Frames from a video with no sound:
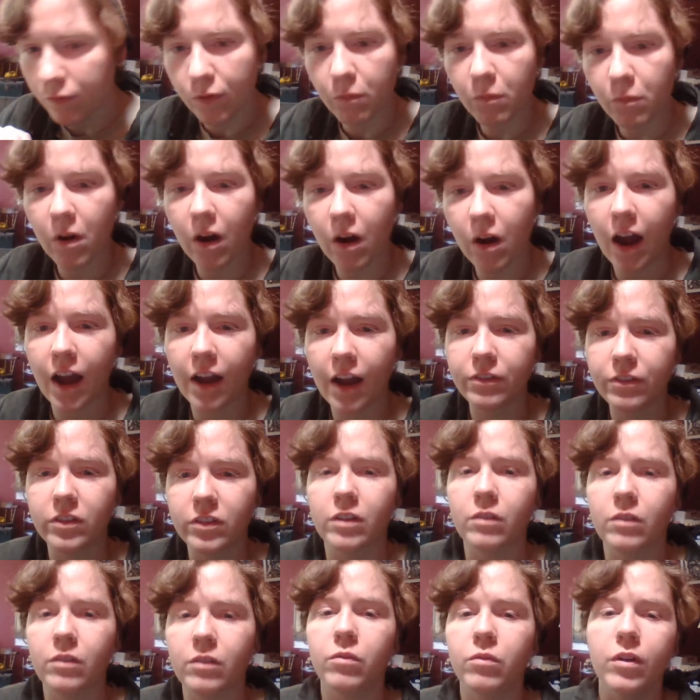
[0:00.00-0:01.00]
what I've
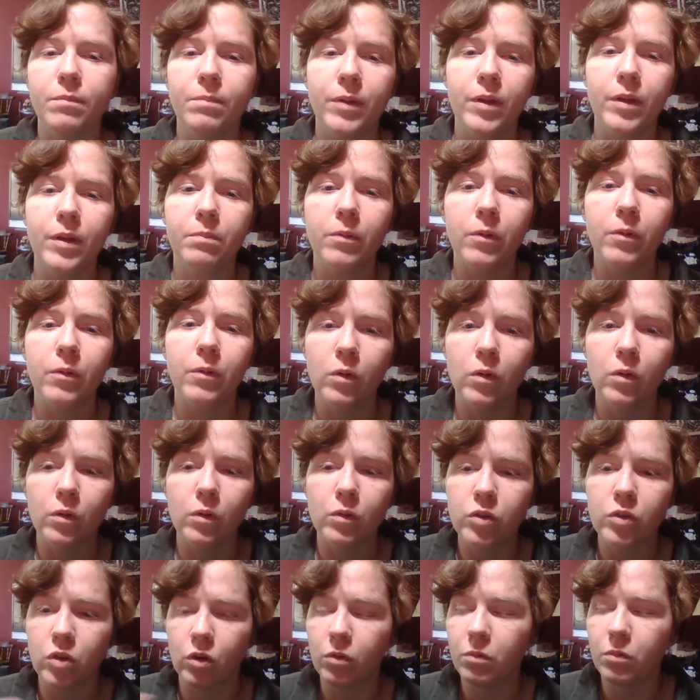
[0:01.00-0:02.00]
seen, what people
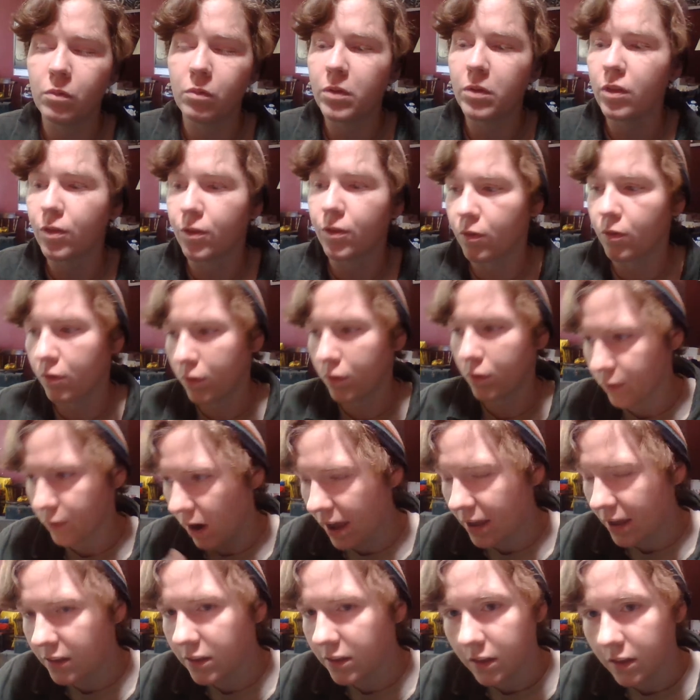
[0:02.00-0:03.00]
shown me through
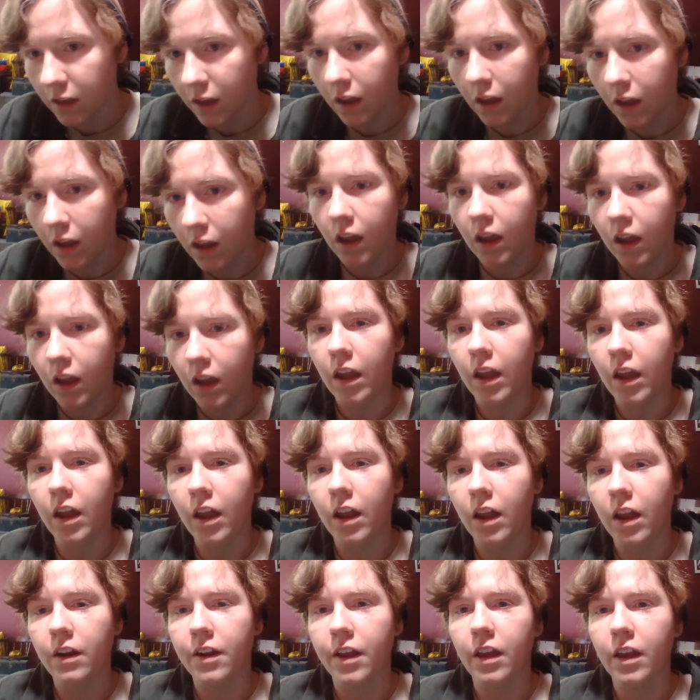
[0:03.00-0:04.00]
threads,
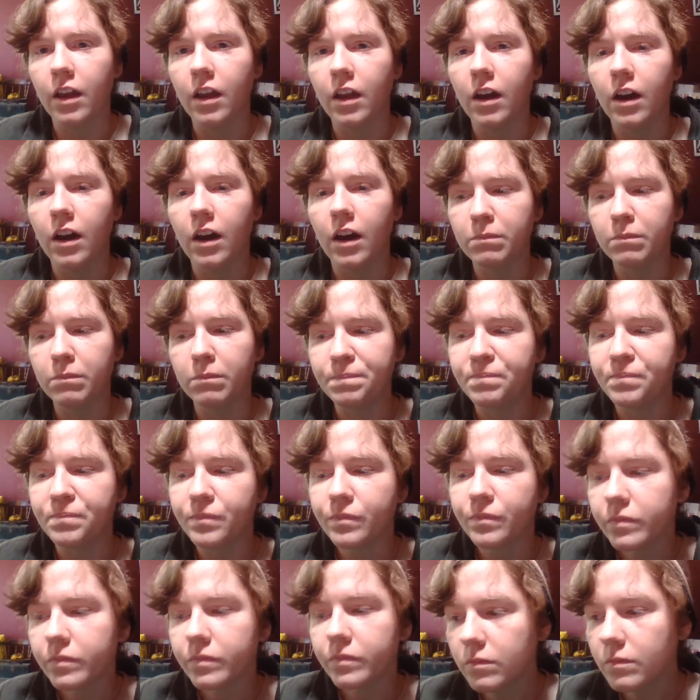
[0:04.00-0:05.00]
and a
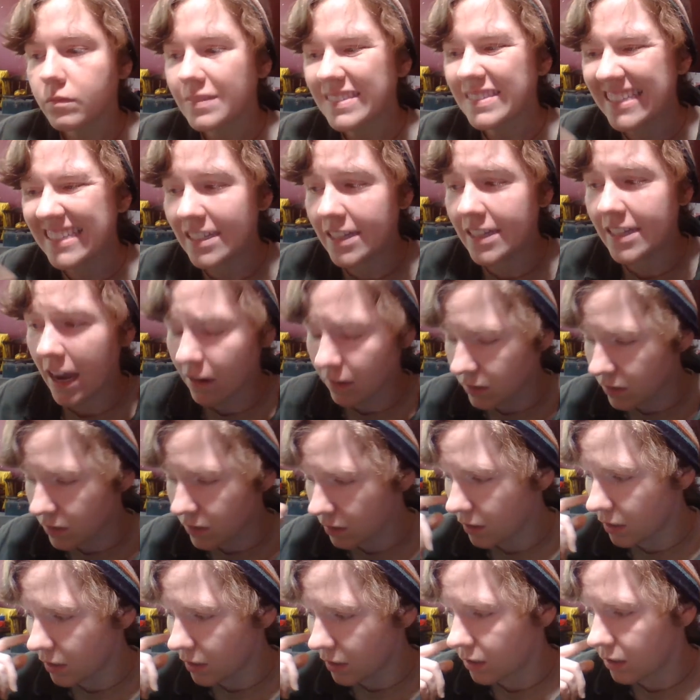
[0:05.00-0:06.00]
now
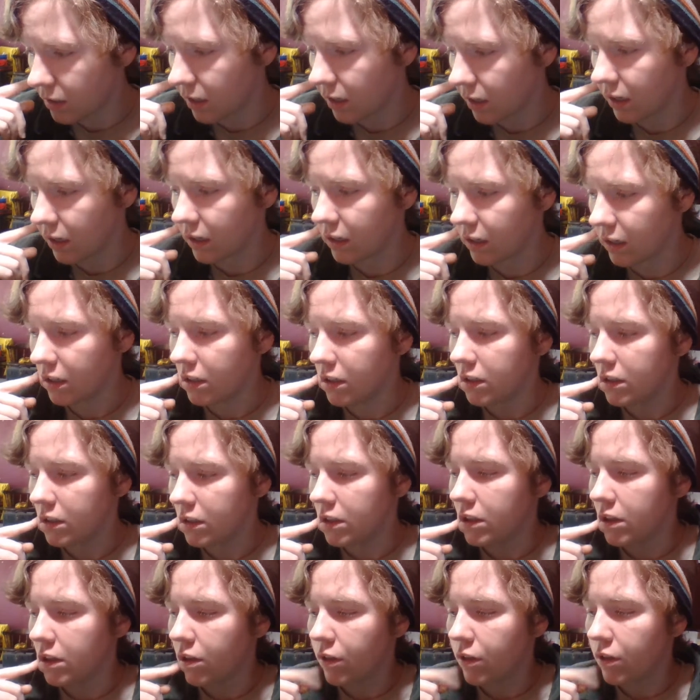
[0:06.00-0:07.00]
deleted
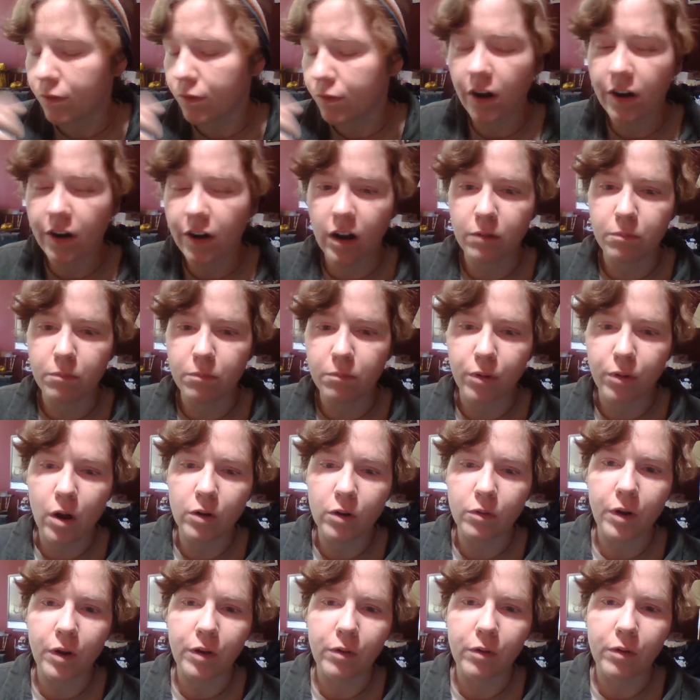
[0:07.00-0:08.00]
thread on
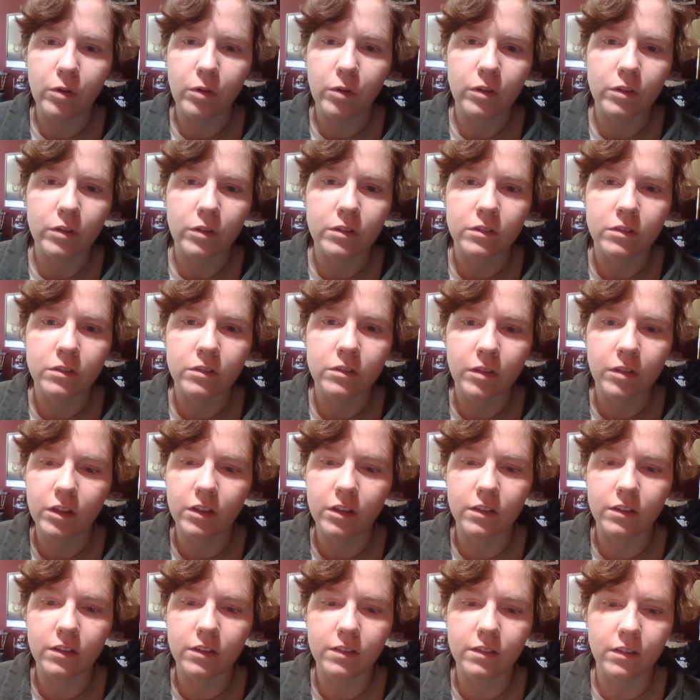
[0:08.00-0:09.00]
Broadway World,
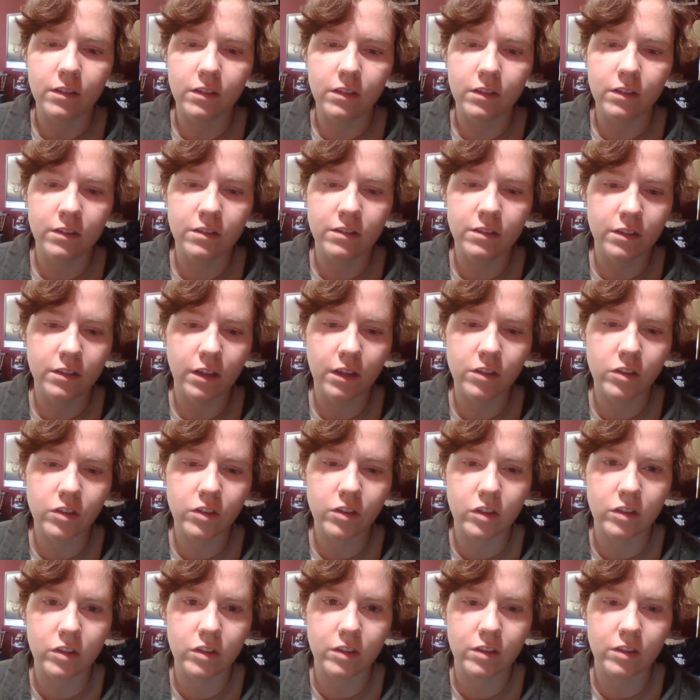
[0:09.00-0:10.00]
because it's
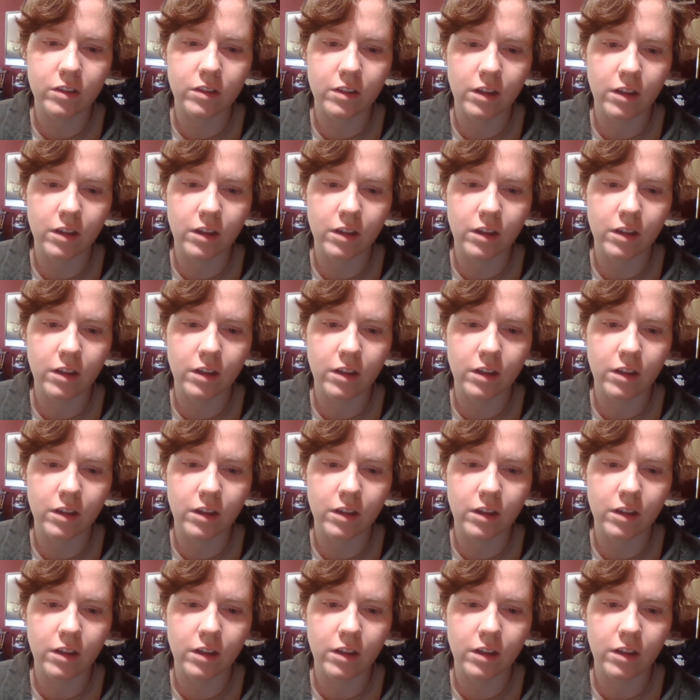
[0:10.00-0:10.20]
just